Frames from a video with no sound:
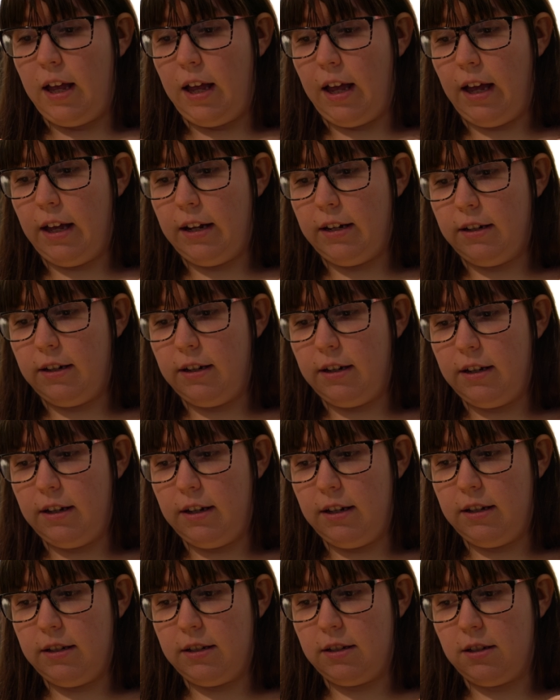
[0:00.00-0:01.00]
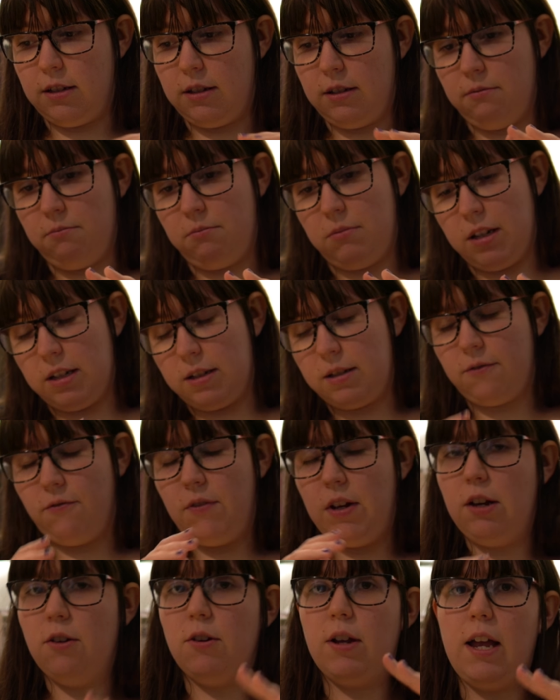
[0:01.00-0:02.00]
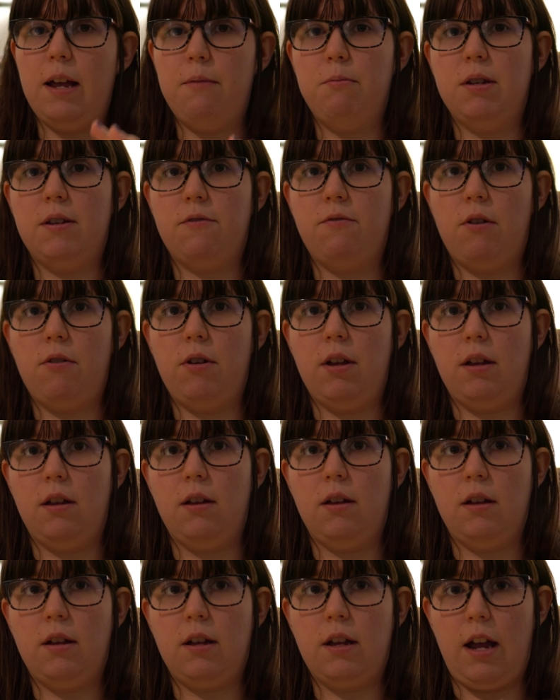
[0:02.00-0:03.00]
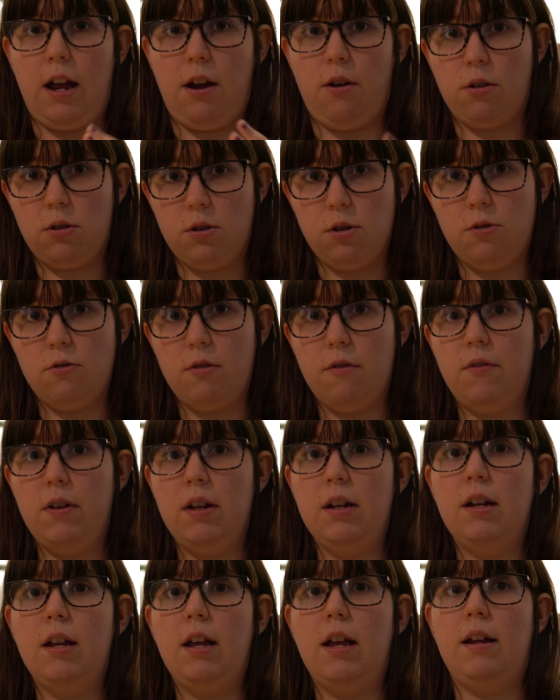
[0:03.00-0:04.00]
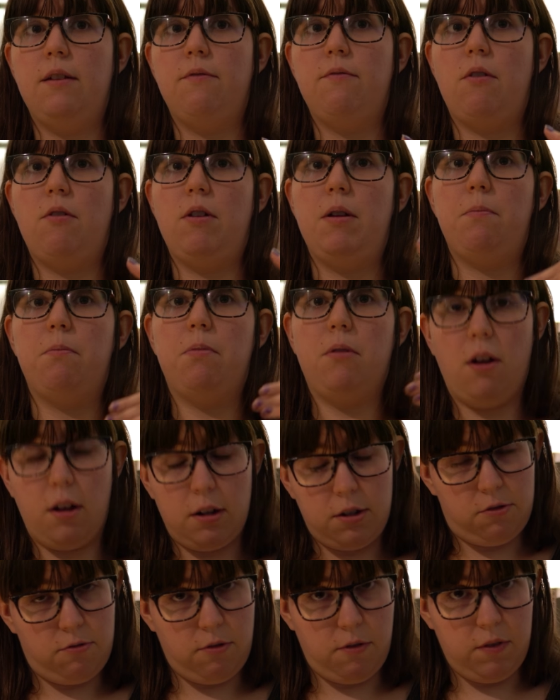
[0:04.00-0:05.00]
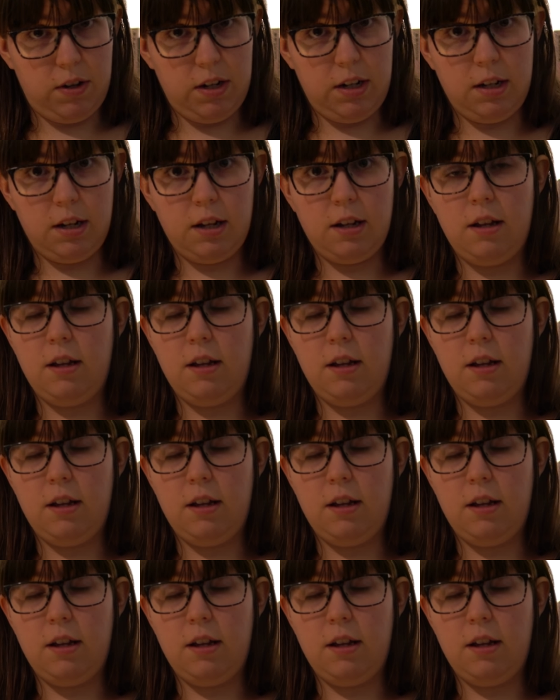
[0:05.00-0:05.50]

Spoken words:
And this video game is very character driven and very plot driven.